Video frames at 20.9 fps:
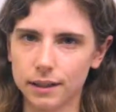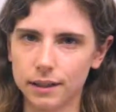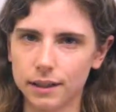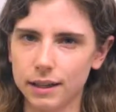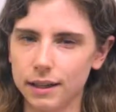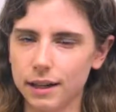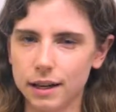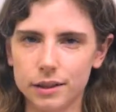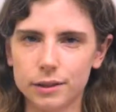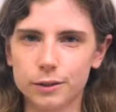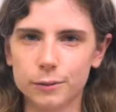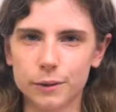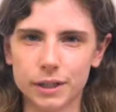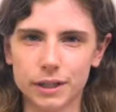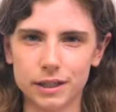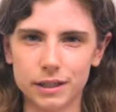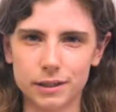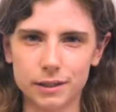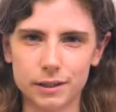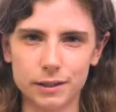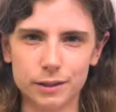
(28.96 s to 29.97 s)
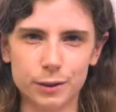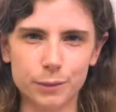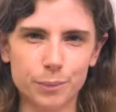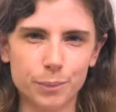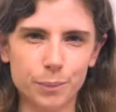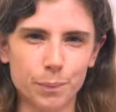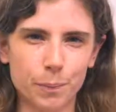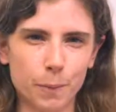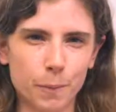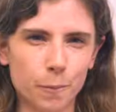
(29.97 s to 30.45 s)
In other words,
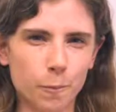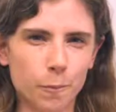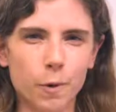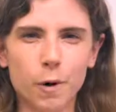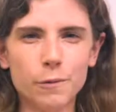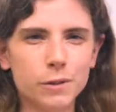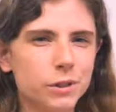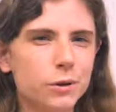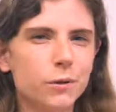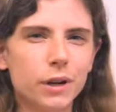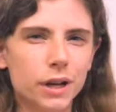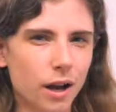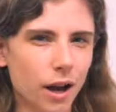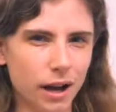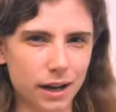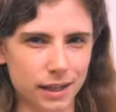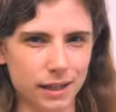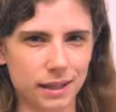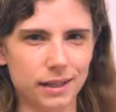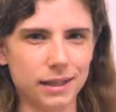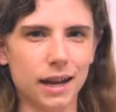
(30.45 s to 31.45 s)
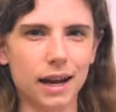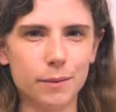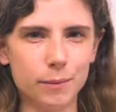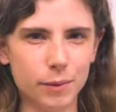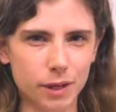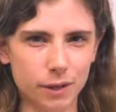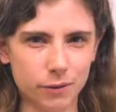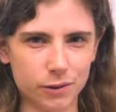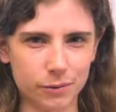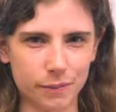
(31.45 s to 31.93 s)
what was going on at the time
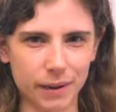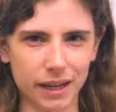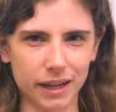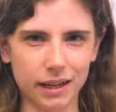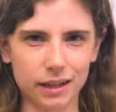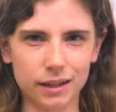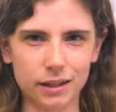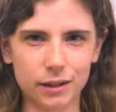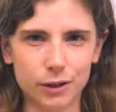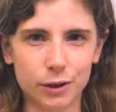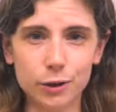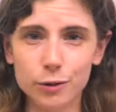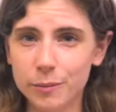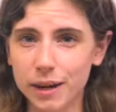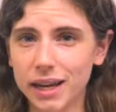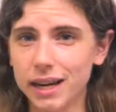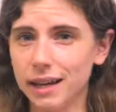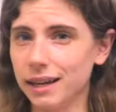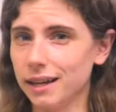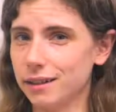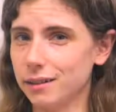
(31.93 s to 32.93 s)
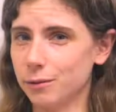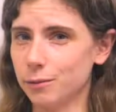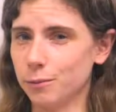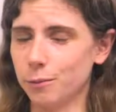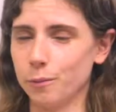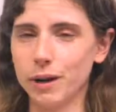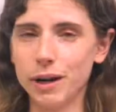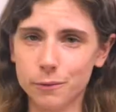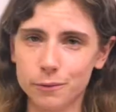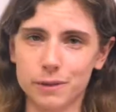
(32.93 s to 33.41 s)
that it was made? Who made it?
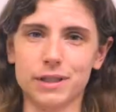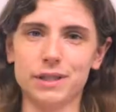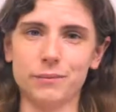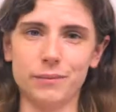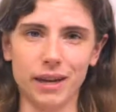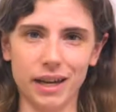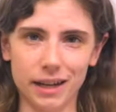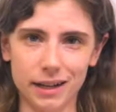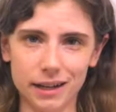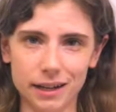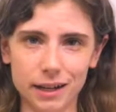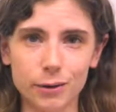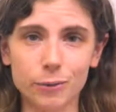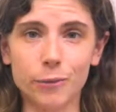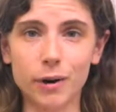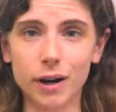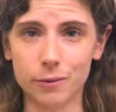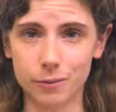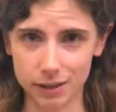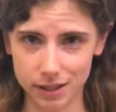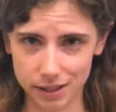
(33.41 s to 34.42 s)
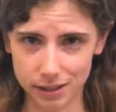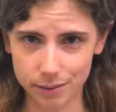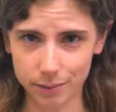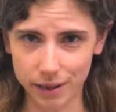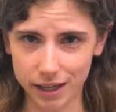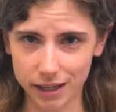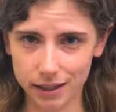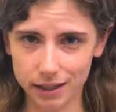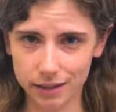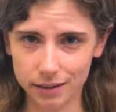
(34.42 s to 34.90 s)
Where was it made? And when was it
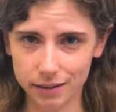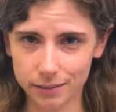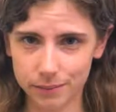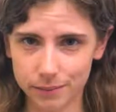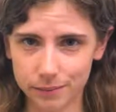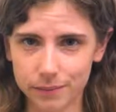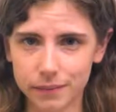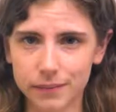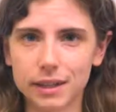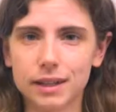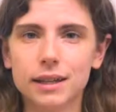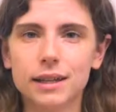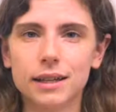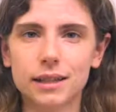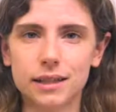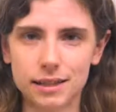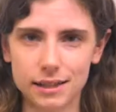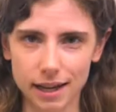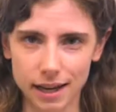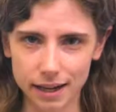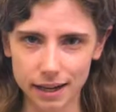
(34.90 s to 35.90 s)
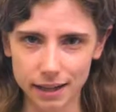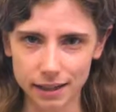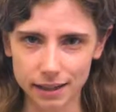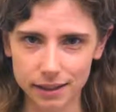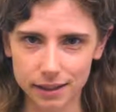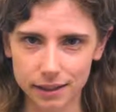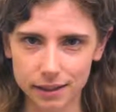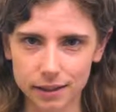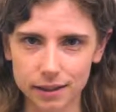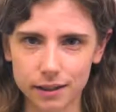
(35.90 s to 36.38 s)
made? Second,
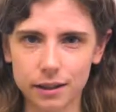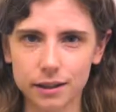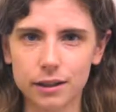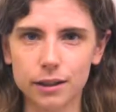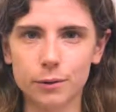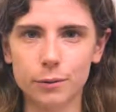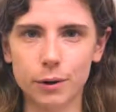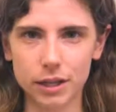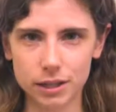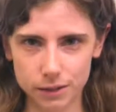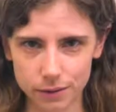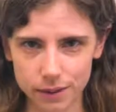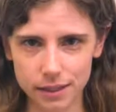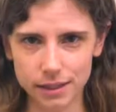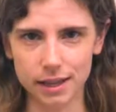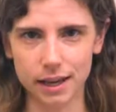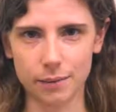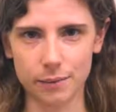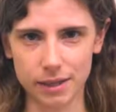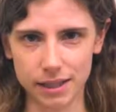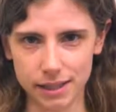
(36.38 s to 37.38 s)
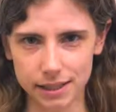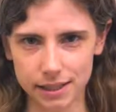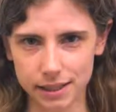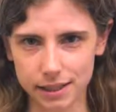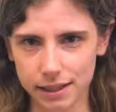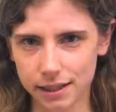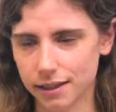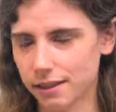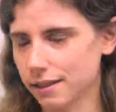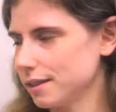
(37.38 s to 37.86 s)
you want to examine the
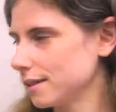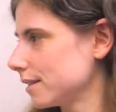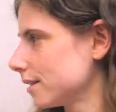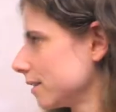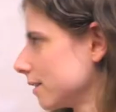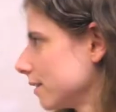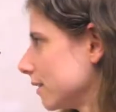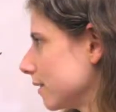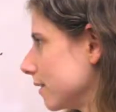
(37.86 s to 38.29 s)
details.